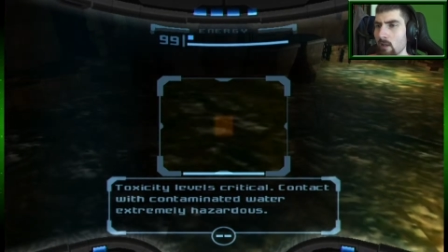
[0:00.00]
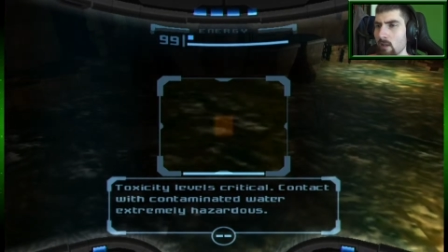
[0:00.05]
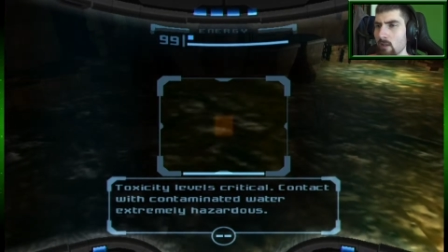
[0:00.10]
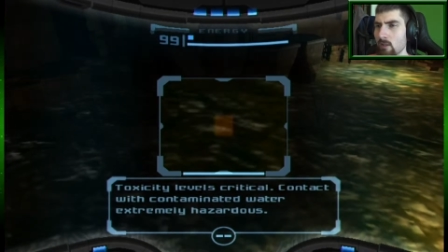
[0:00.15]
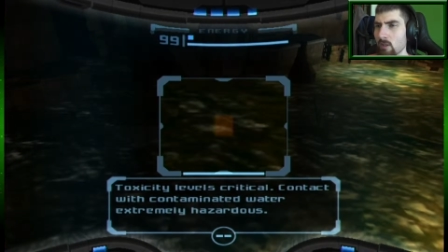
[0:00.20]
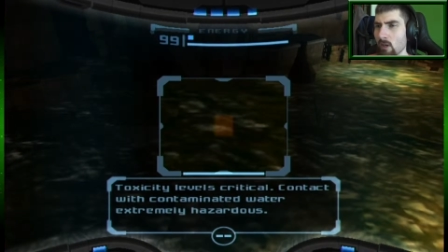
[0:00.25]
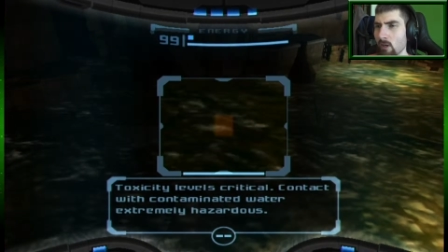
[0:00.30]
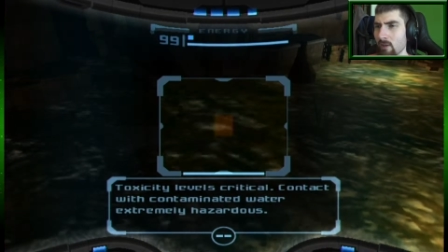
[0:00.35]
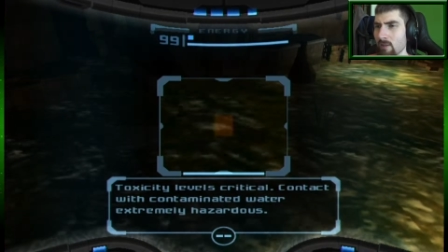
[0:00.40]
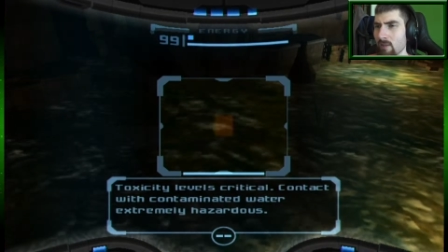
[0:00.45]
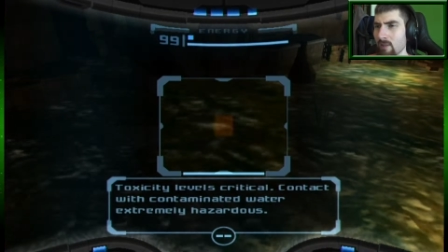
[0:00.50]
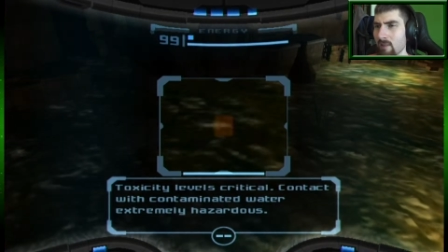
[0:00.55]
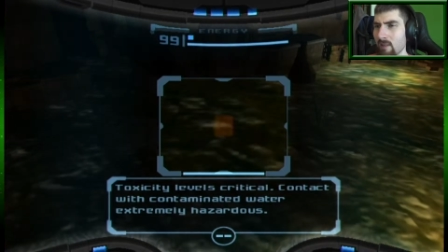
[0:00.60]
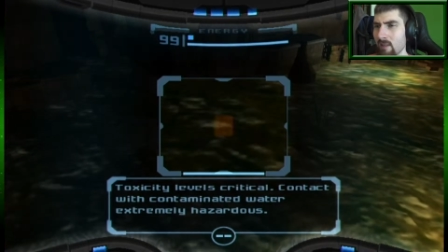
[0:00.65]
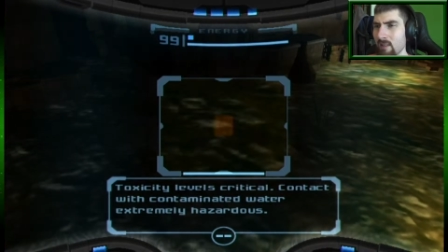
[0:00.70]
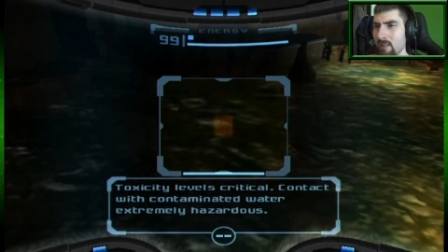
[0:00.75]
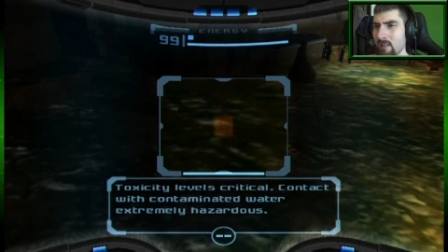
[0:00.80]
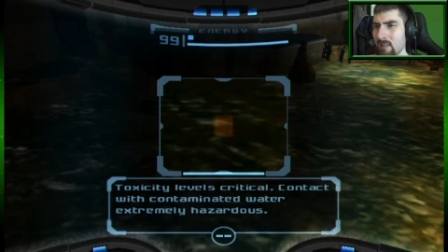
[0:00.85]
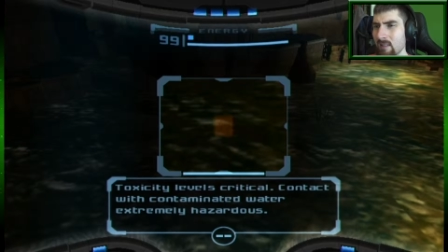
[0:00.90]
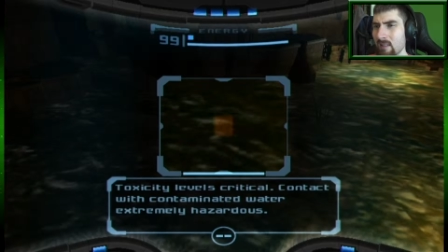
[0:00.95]

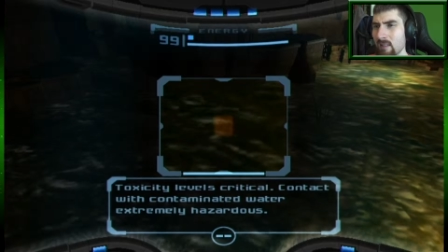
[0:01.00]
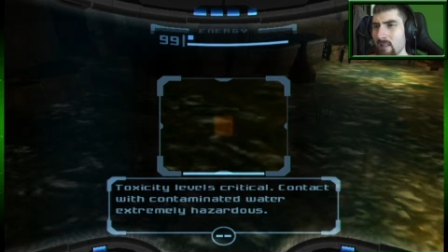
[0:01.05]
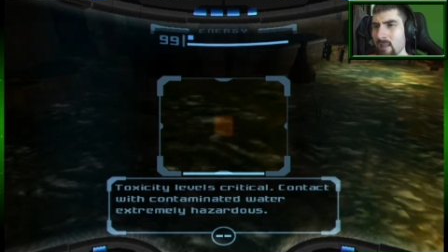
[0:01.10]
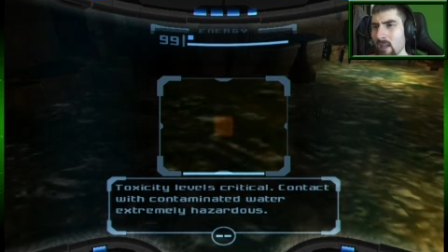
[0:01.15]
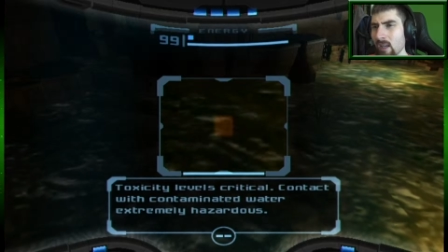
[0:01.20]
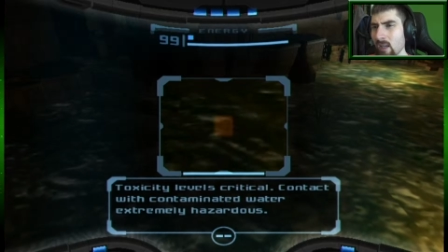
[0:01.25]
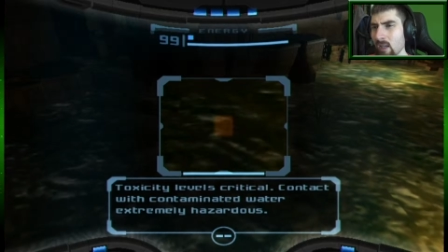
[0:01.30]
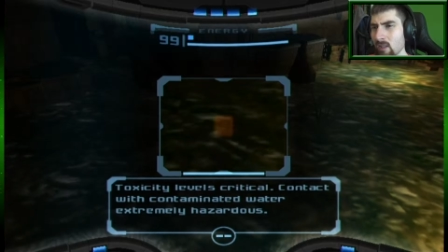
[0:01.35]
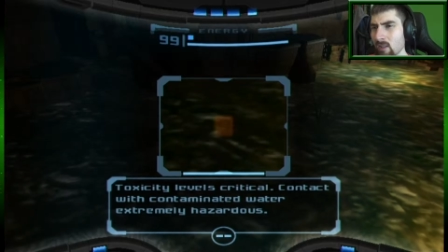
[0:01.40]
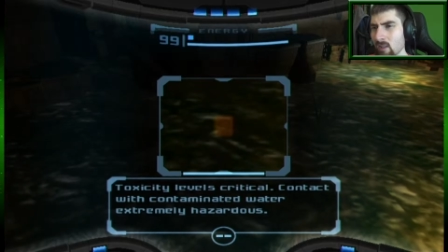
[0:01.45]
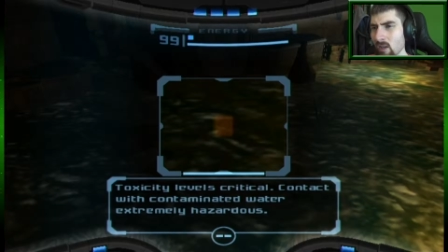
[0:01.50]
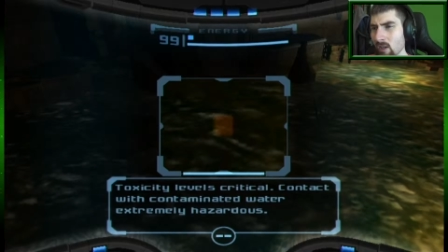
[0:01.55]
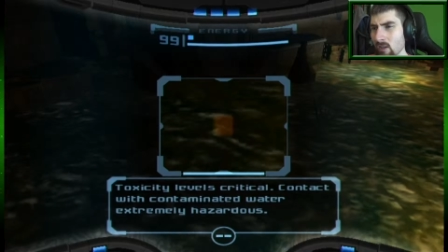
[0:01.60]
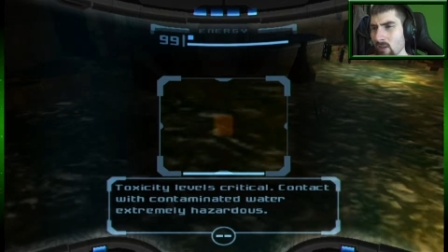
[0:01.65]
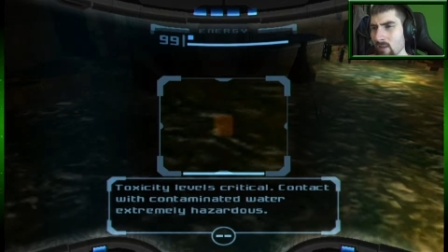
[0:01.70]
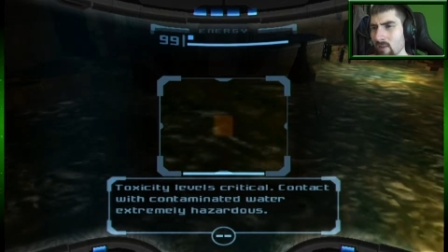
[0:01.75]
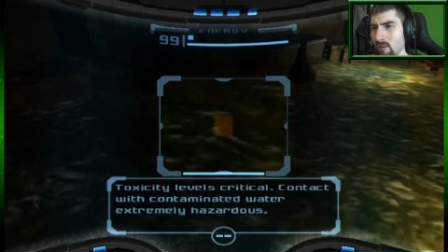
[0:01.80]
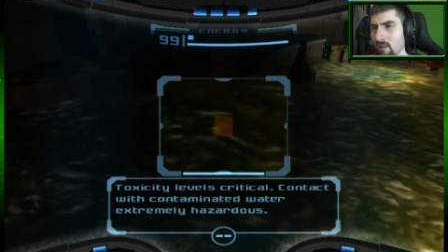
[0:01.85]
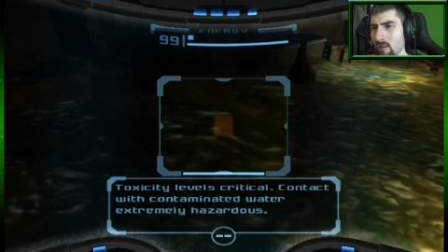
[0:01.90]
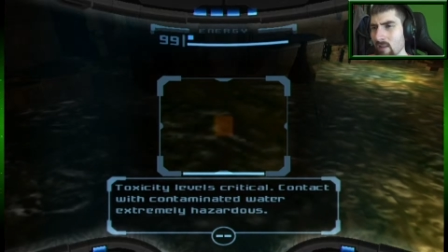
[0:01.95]
Toxic.
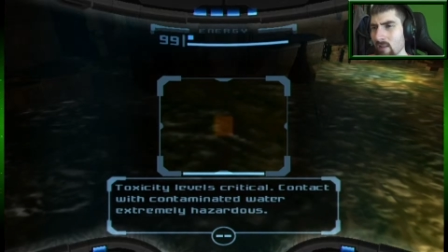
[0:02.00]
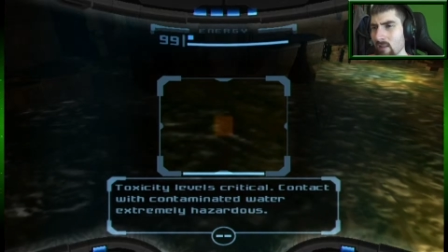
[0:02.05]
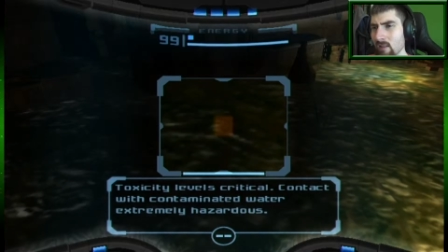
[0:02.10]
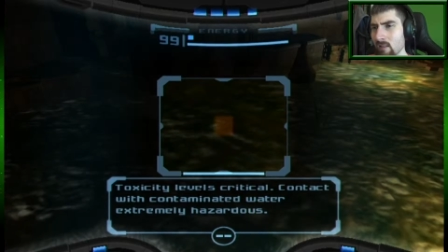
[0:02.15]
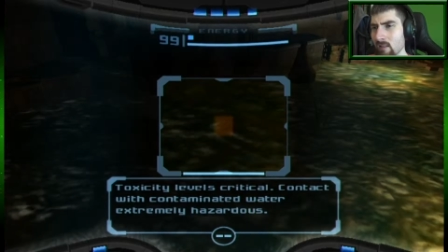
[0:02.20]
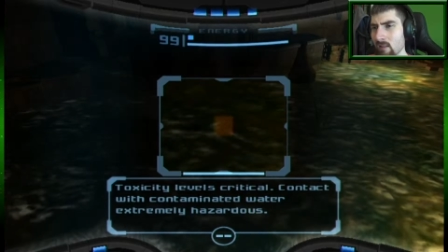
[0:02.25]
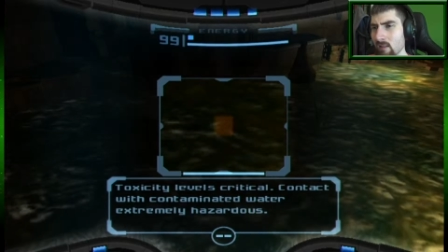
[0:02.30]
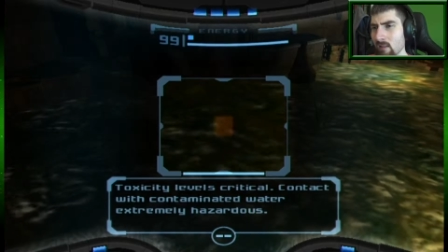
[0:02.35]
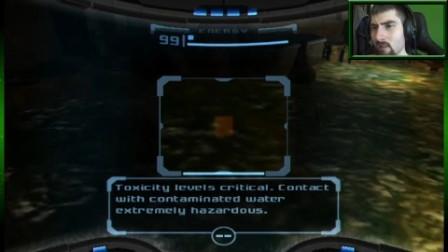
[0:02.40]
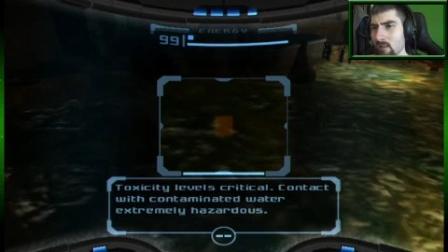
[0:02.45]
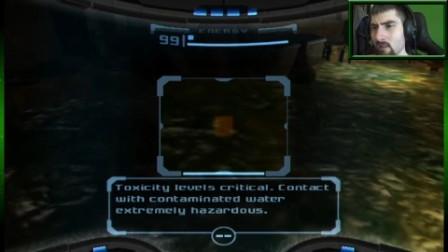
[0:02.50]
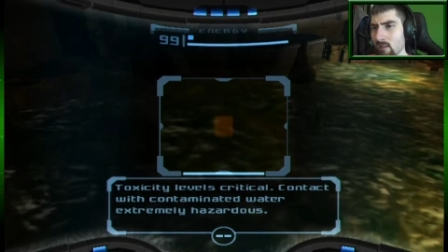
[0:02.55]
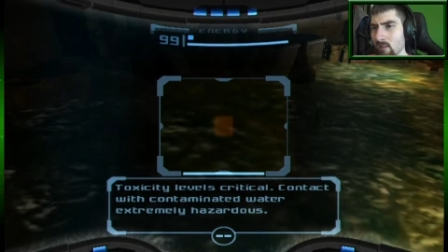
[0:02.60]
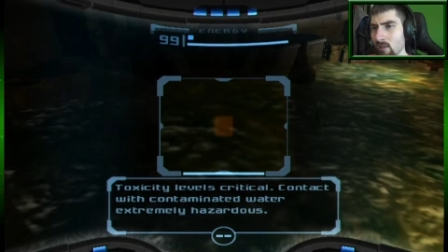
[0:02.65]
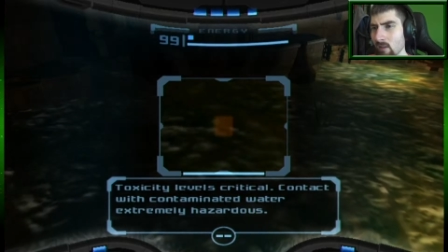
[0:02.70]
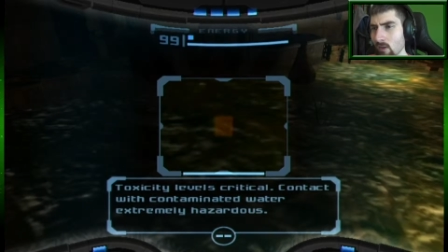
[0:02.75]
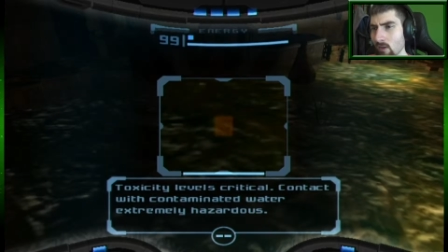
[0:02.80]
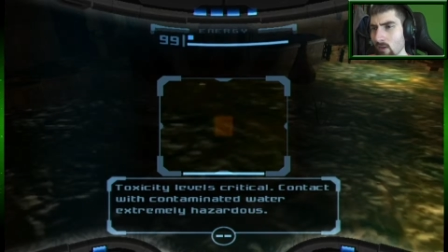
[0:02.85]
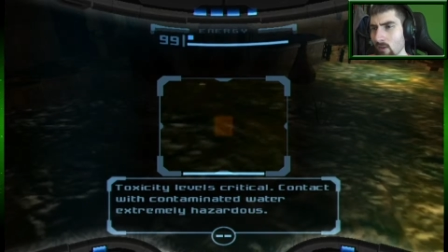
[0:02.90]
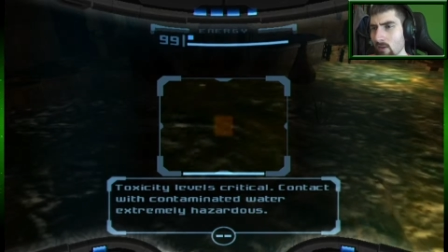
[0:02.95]
Toxic.
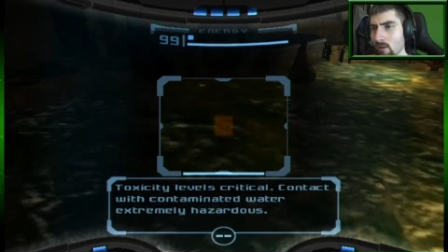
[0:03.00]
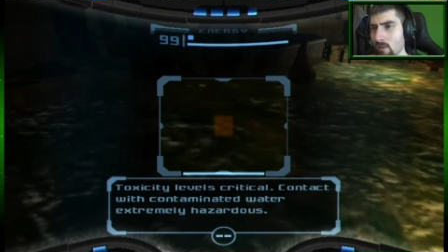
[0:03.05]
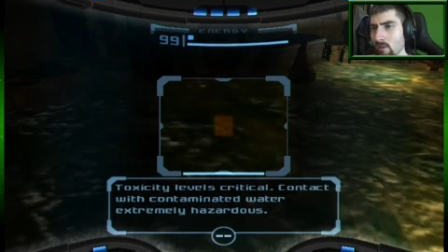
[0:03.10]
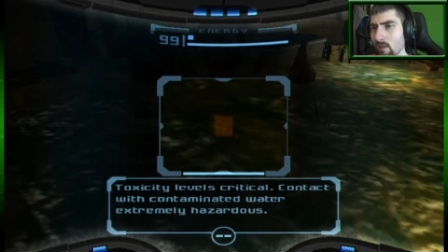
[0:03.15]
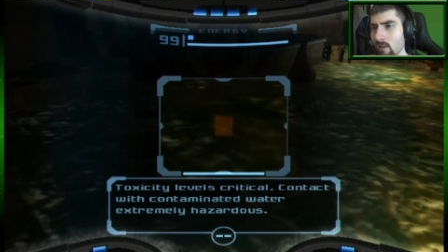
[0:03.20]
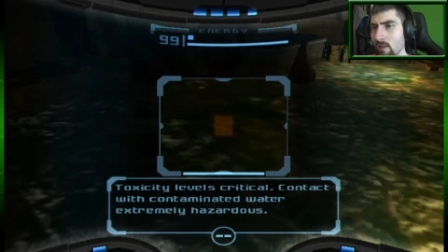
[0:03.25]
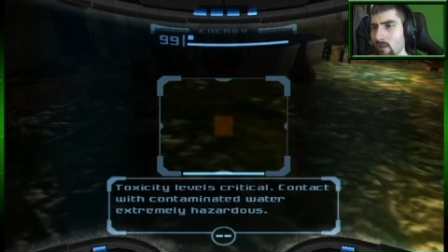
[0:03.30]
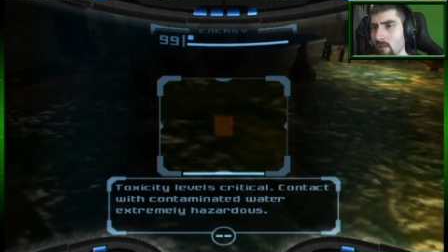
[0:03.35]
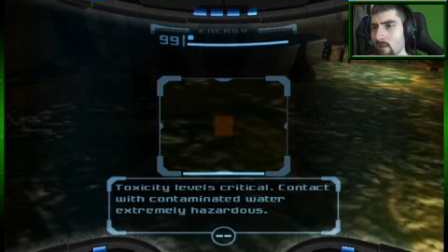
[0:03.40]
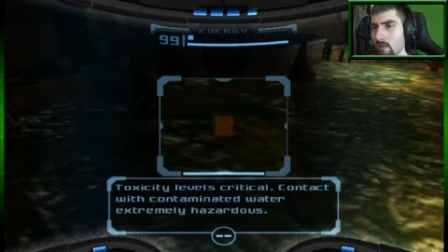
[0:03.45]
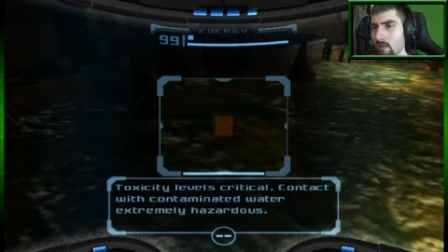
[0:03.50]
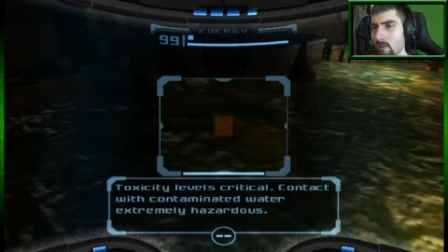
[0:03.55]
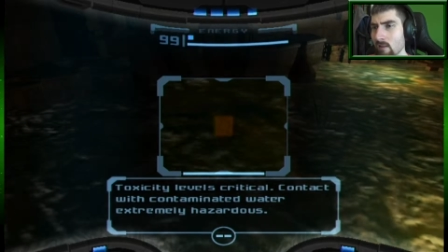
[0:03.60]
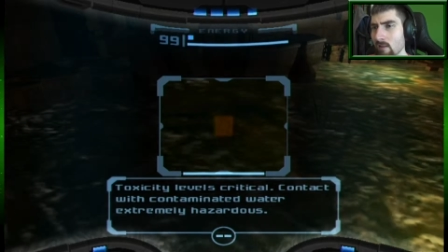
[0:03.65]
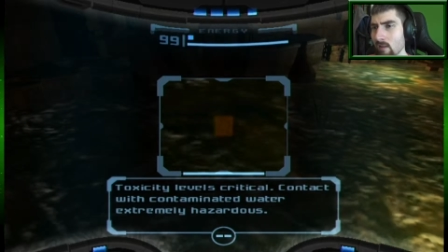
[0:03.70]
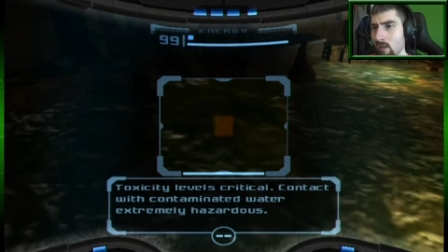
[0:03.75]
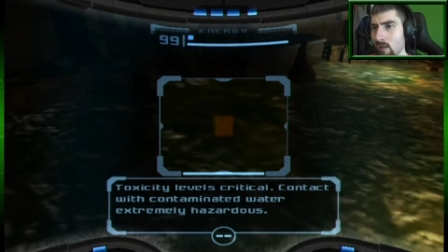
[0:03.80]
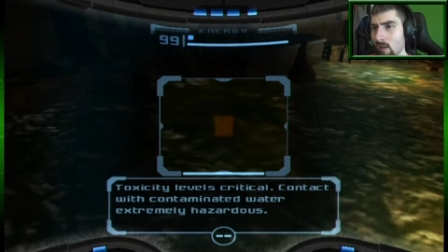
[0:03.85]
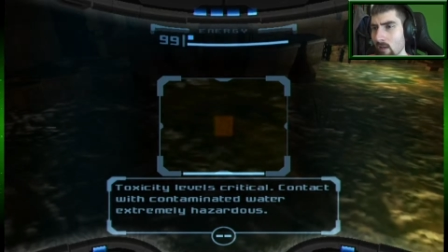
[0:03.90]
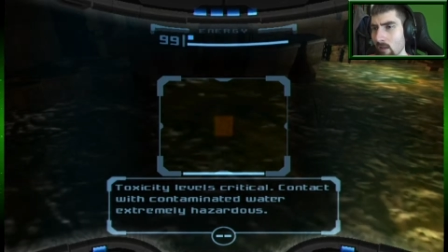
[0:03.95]

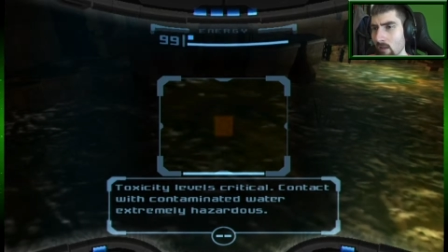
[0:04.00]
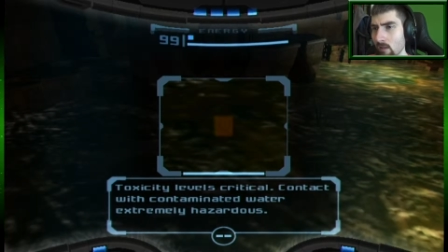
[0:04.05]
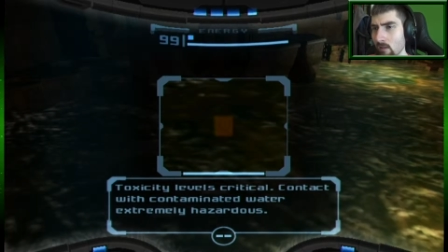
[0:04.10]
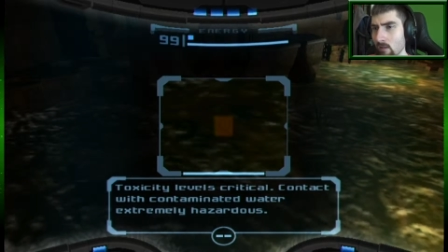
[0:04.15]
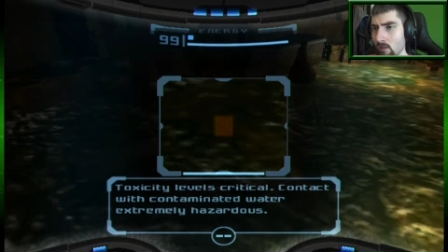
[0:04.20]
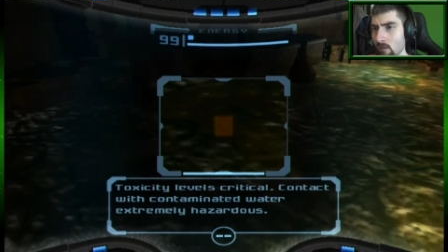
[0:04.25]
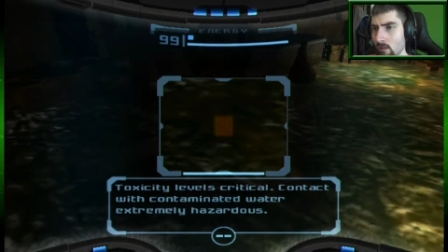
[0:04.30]
Toxicity.